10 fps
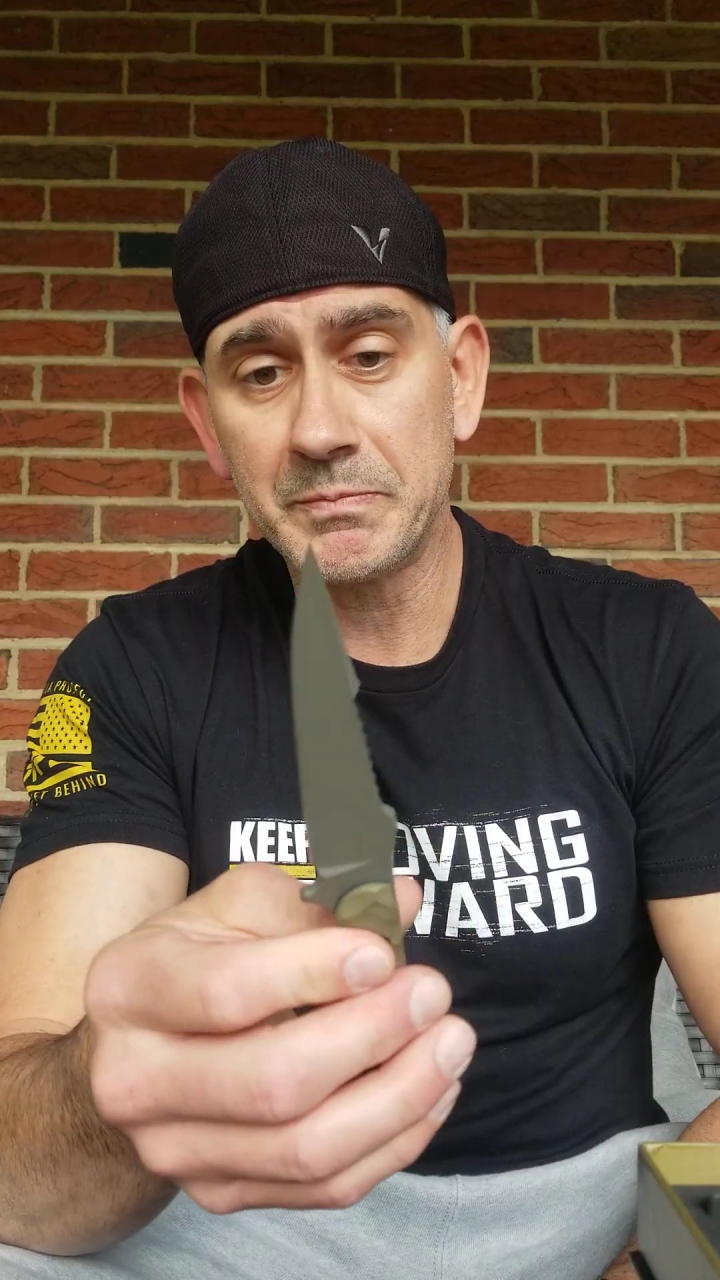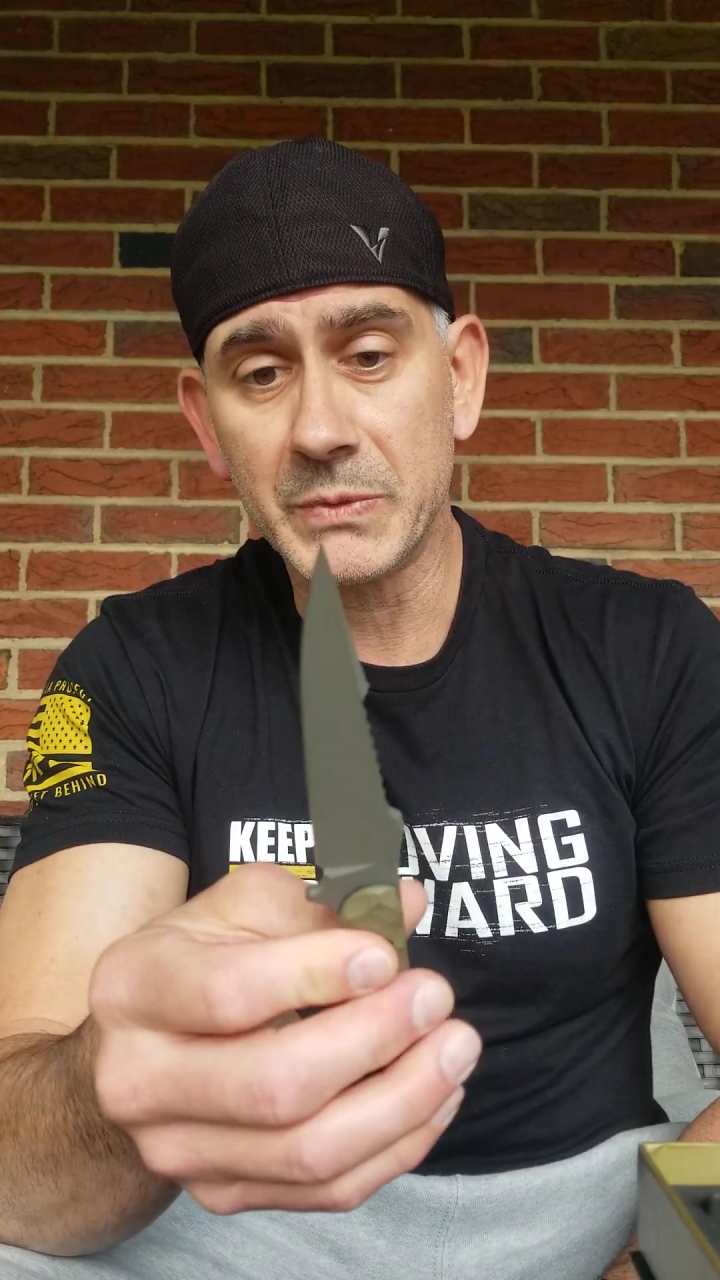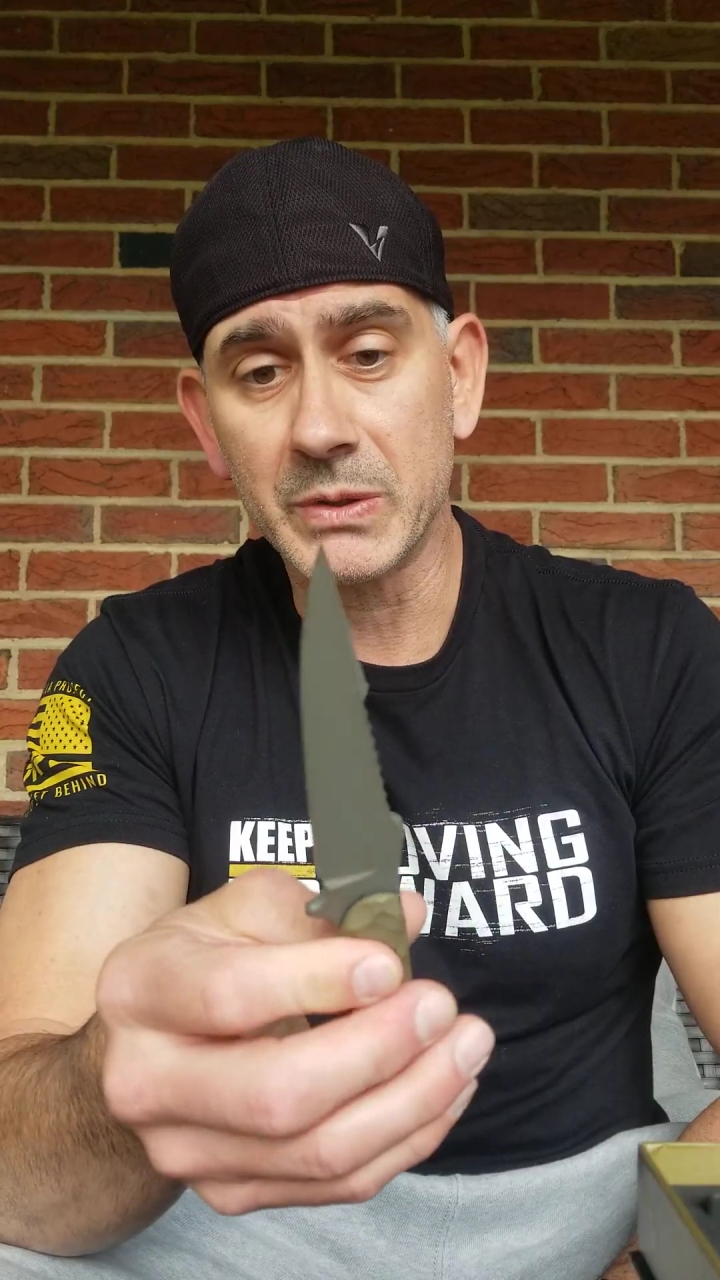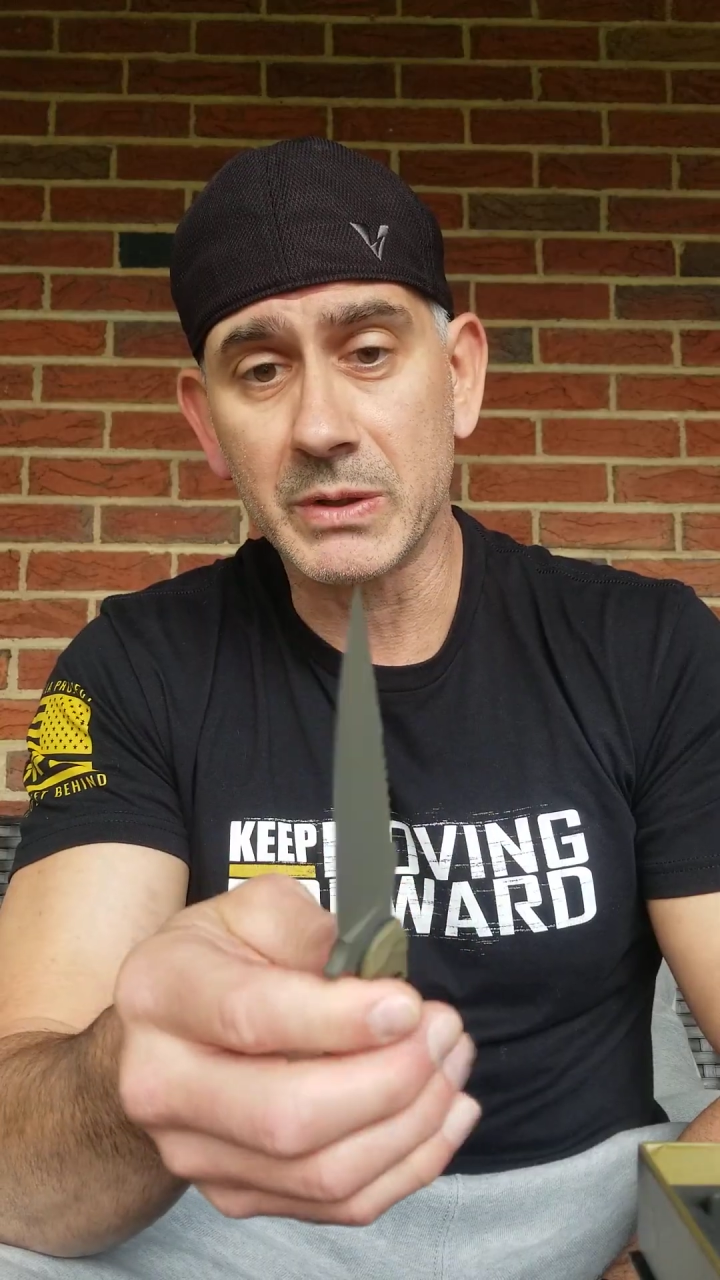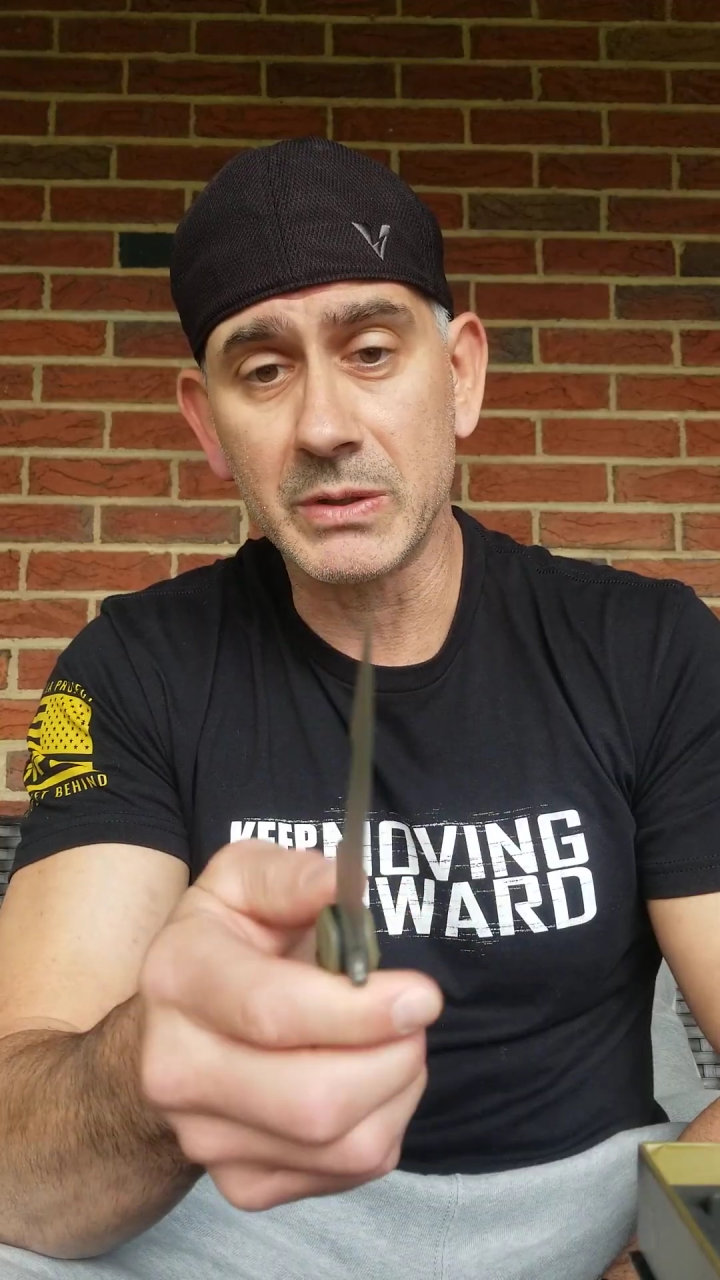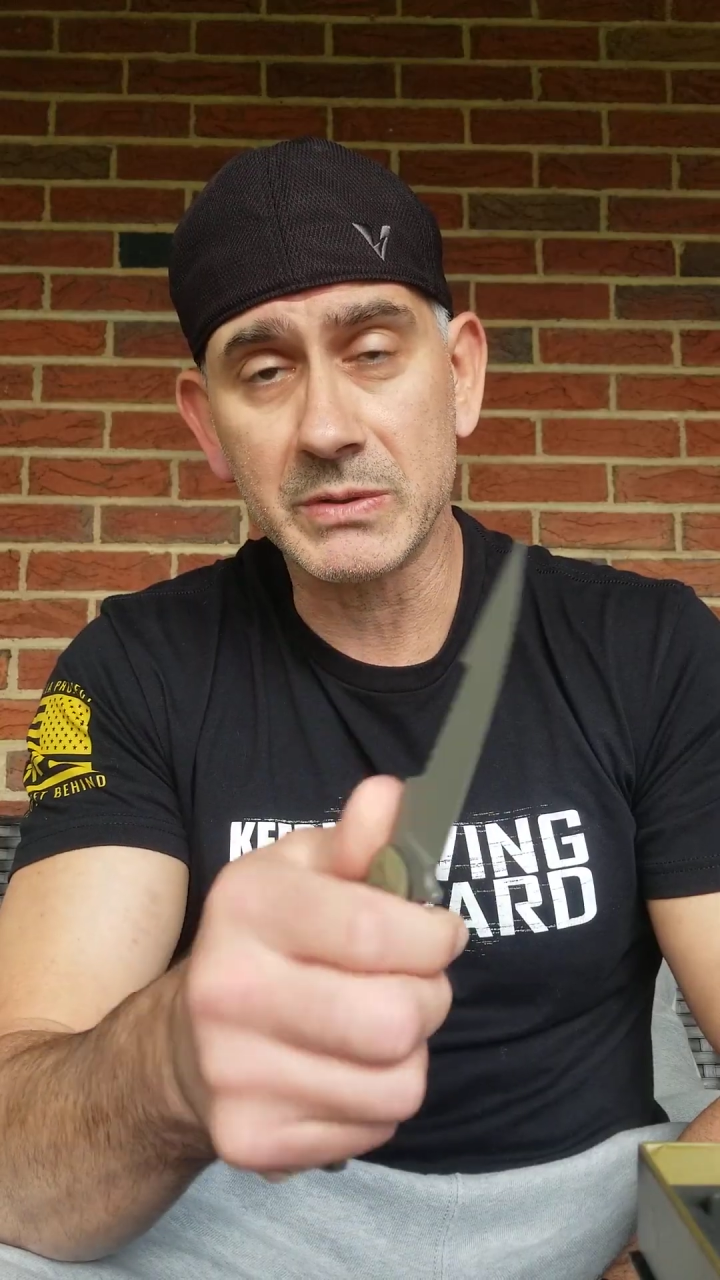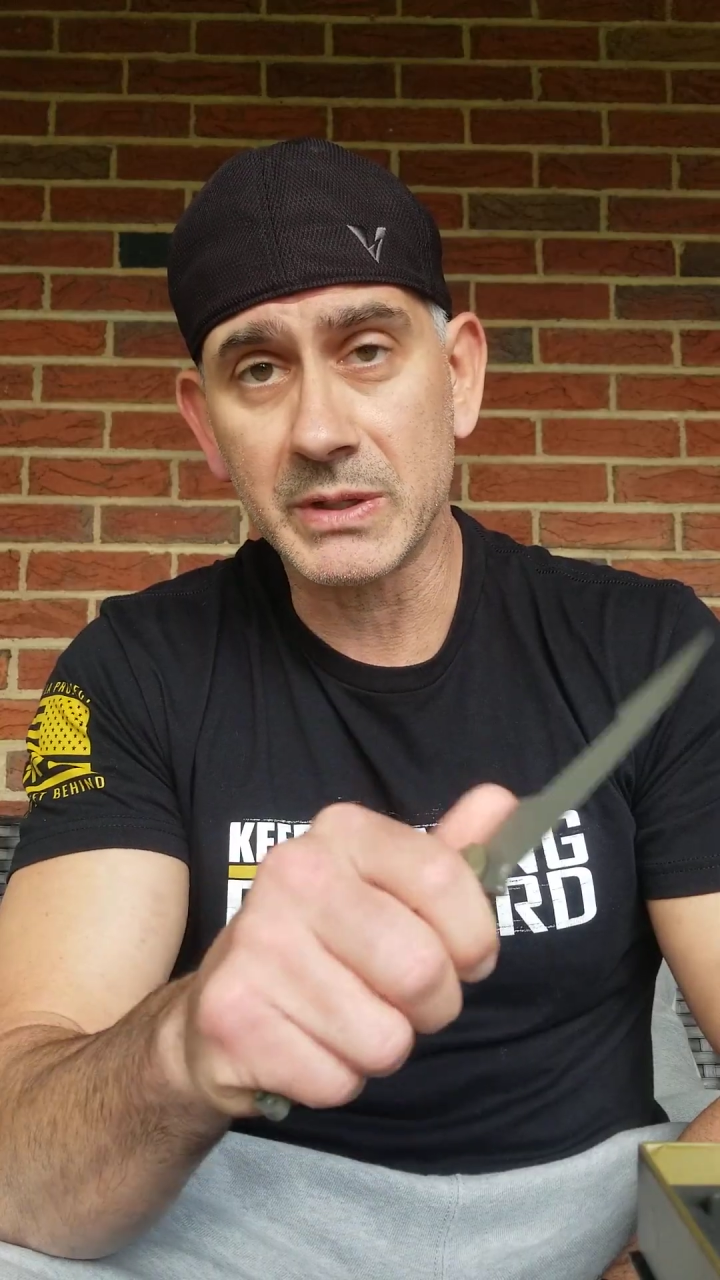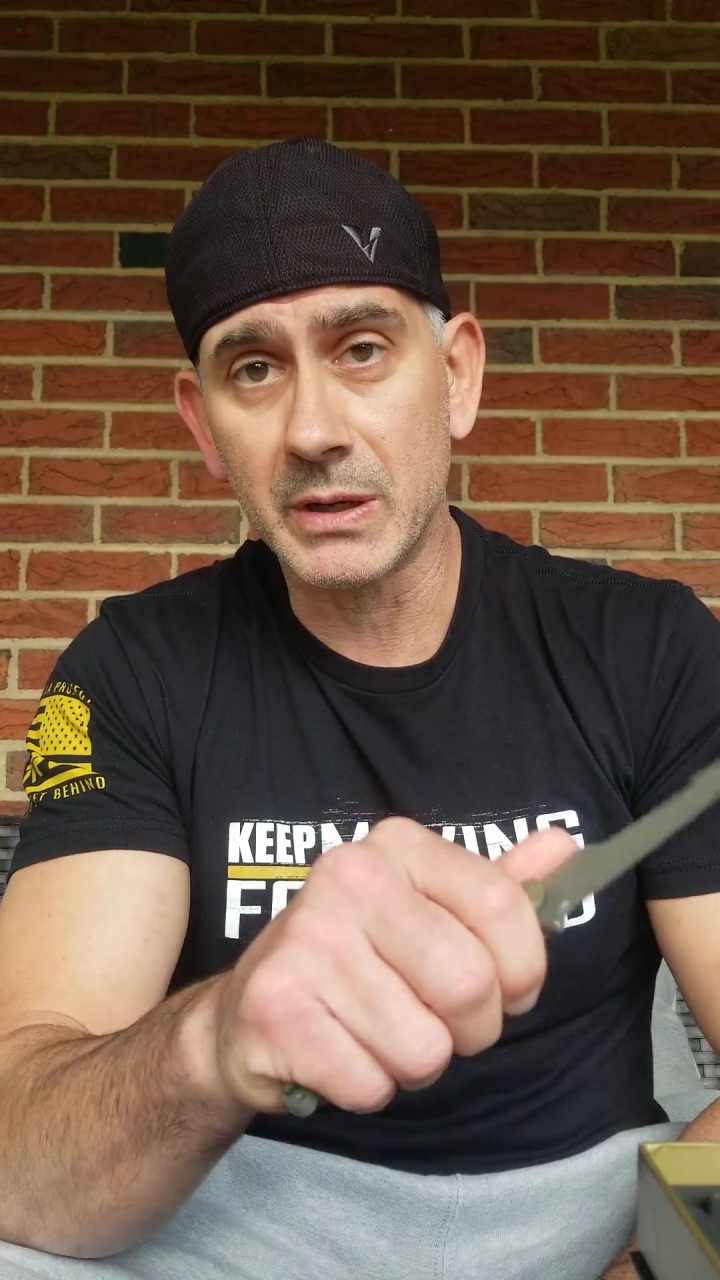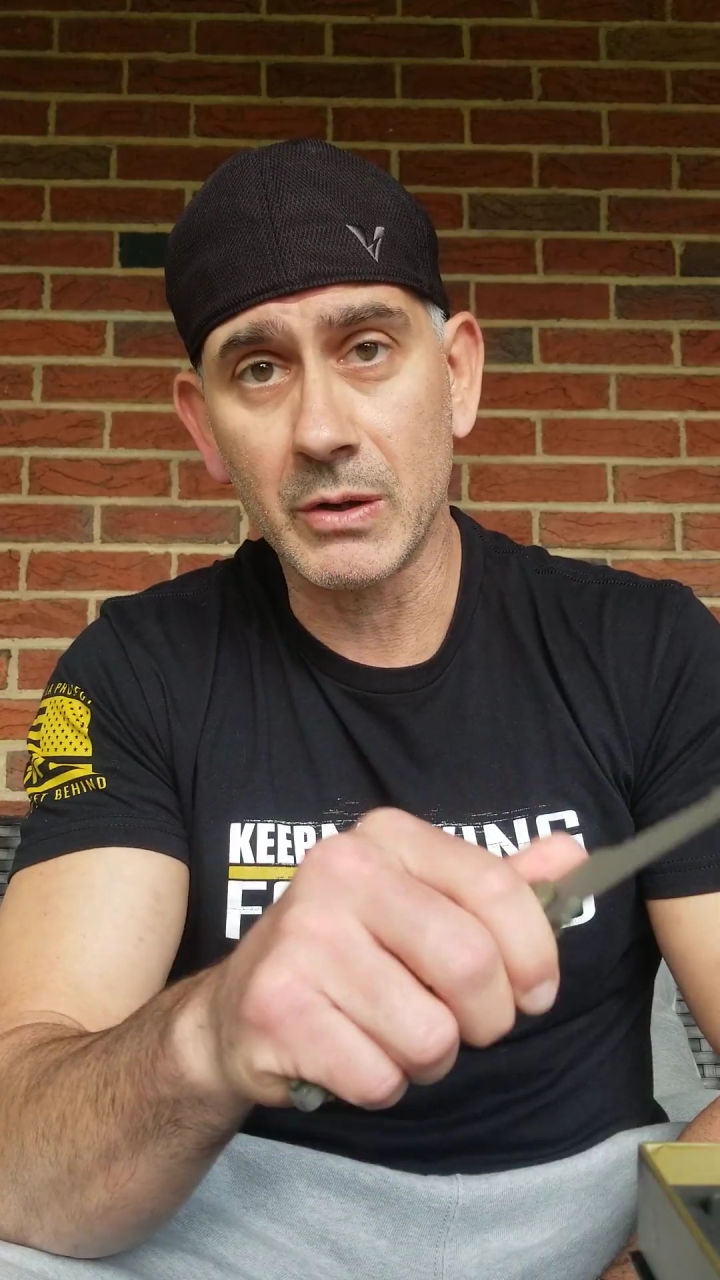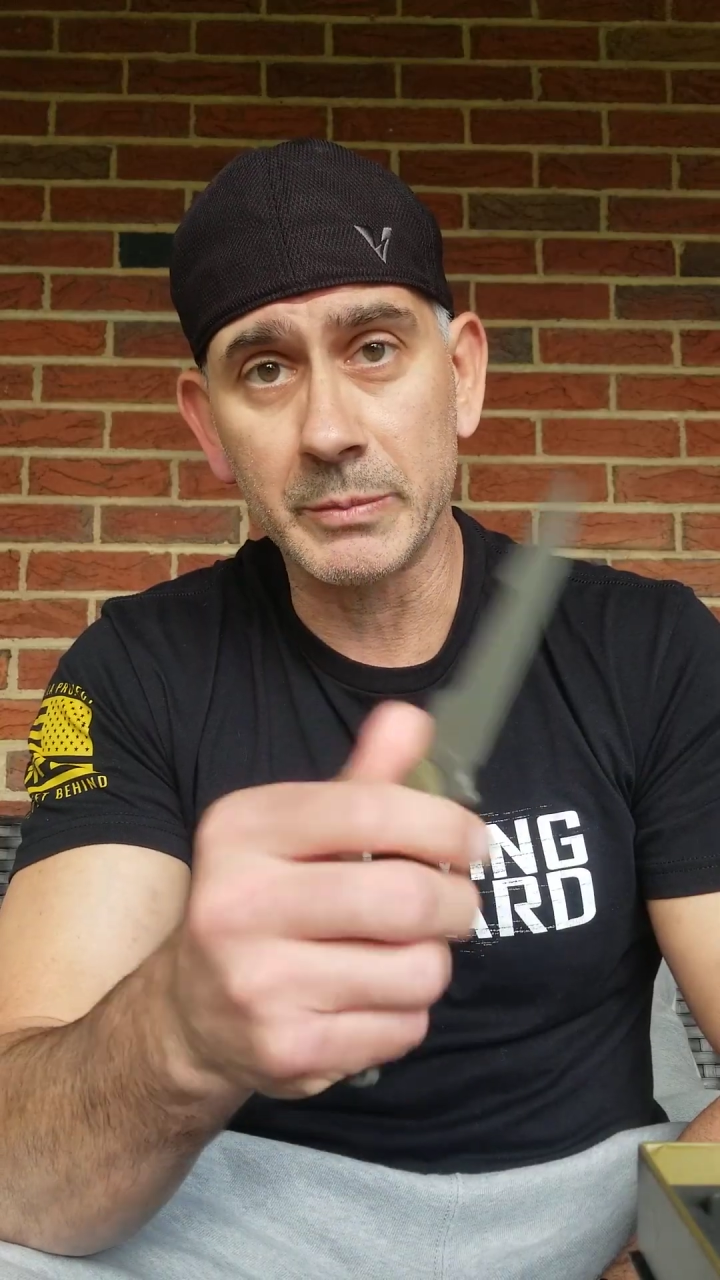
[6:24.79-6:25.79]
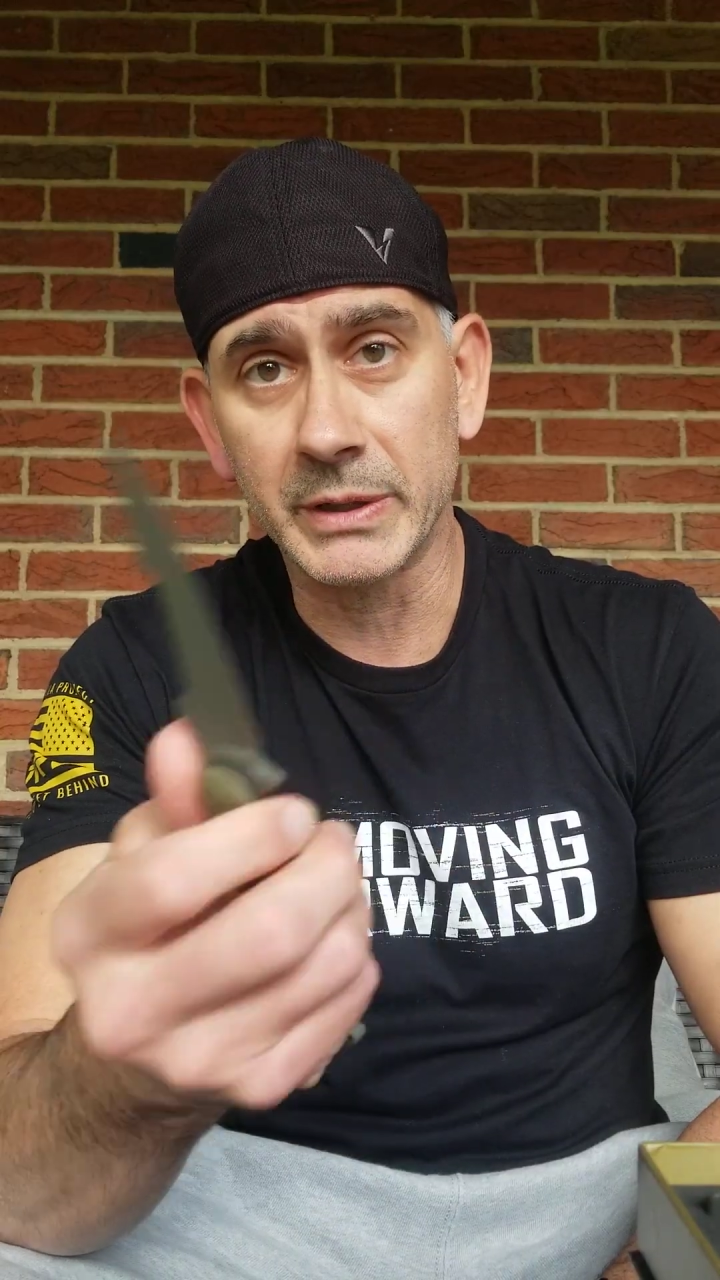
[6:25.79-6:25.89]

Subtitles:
You can use it at home